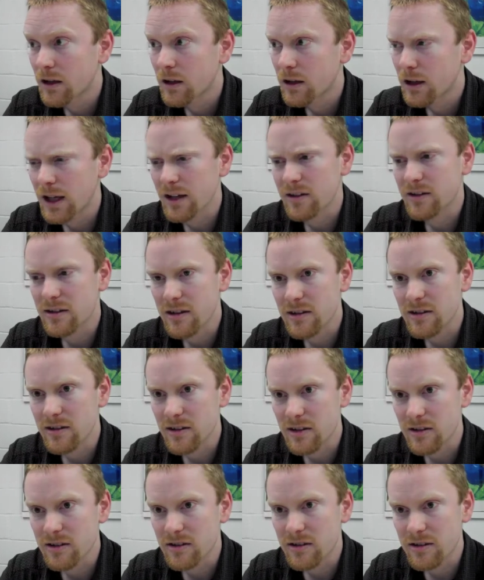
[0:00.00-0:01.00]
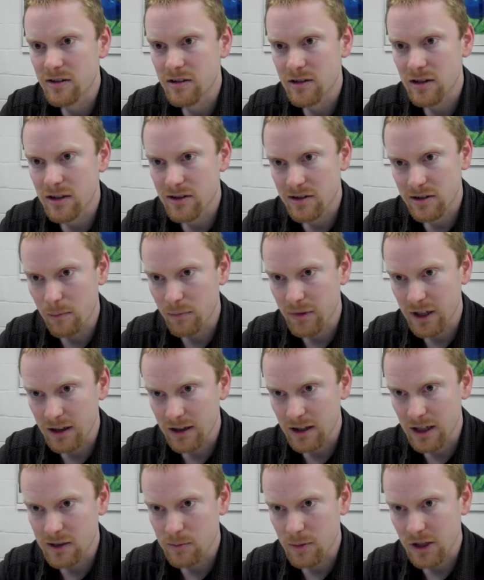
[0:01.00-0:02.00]
yes, this is something
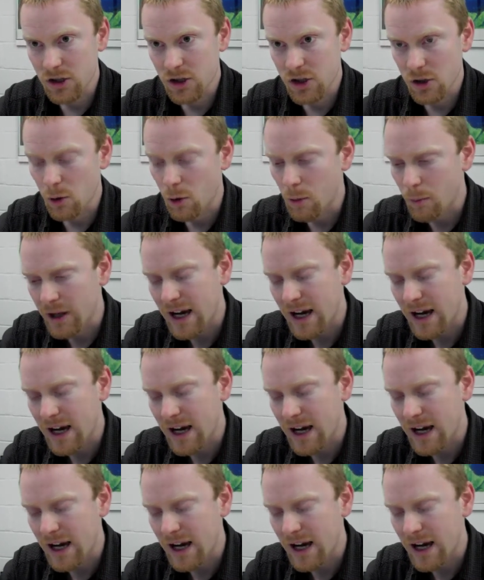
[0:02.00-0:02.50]
that's been shown,